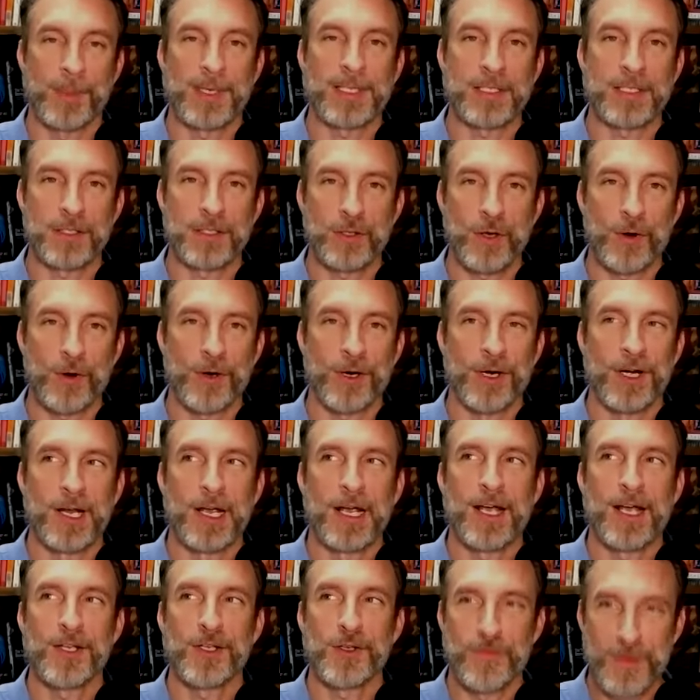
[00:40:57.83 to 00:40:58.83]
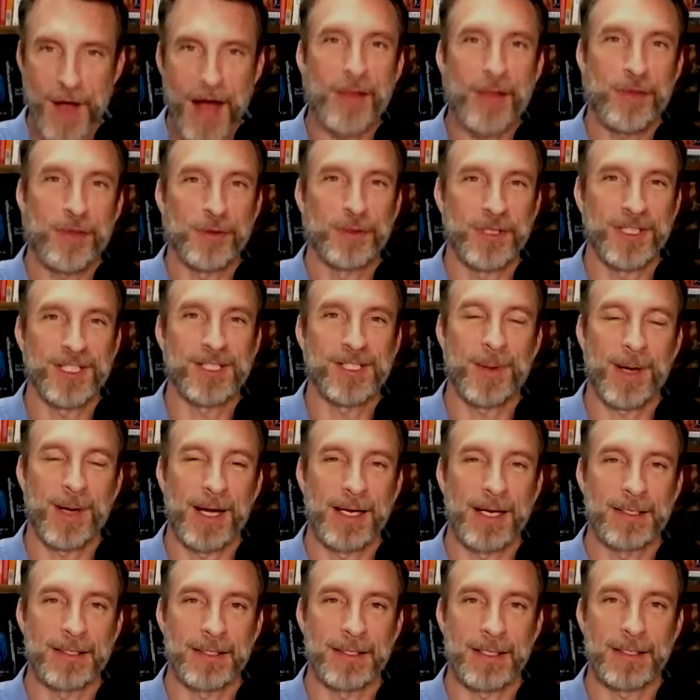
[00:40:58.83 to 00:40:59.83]
business owner, you've got those
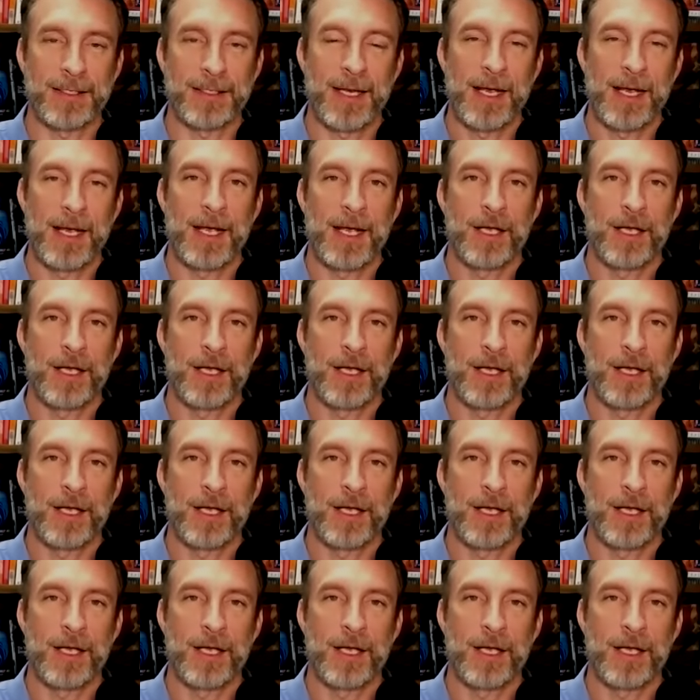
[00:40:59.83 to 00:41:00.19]
experiences.